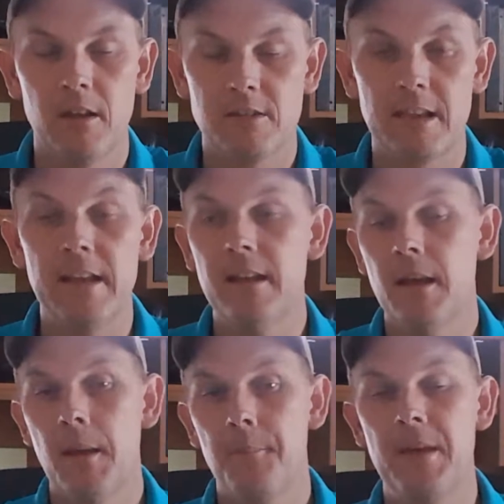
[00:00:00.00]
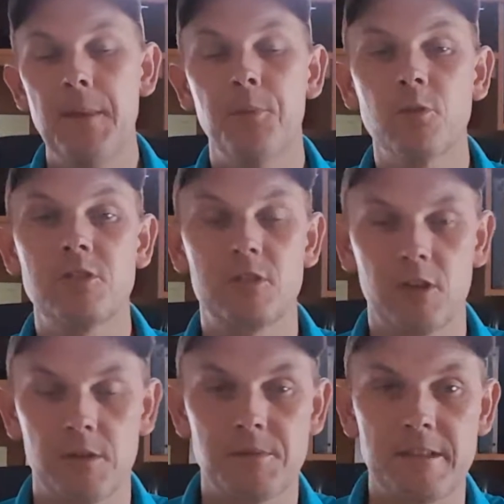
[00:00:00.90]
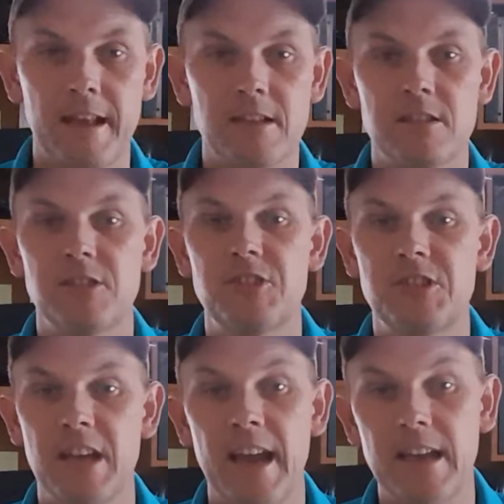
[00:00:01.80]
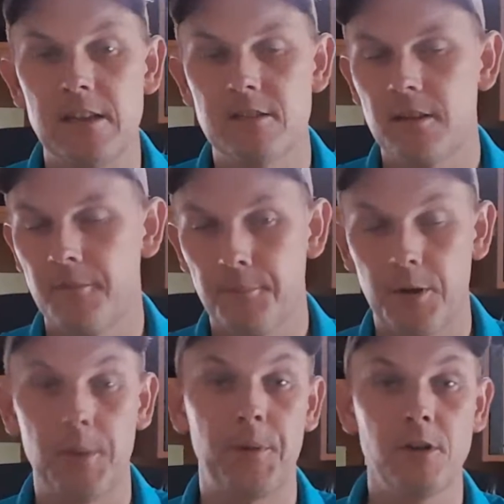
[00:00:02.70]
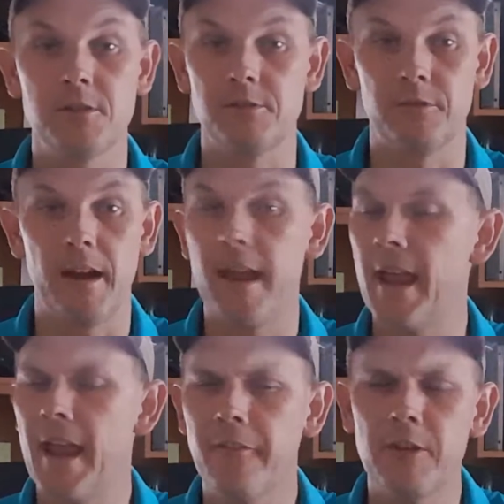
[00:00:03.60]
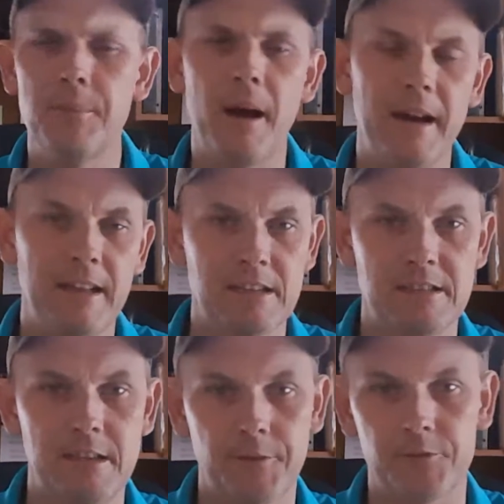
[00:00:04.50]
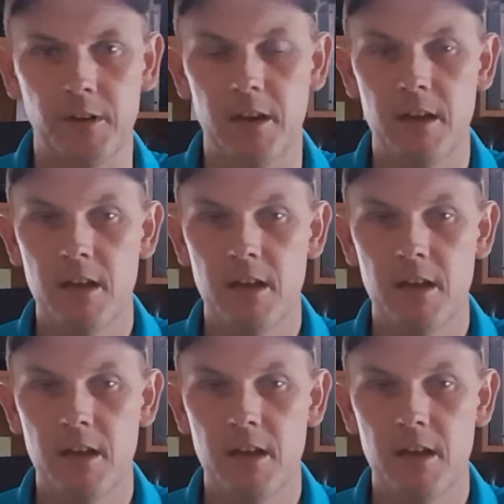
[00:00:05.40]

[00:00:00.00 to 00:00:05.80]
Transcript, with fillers: See, people's circumstances change per person, right? Everybody is different.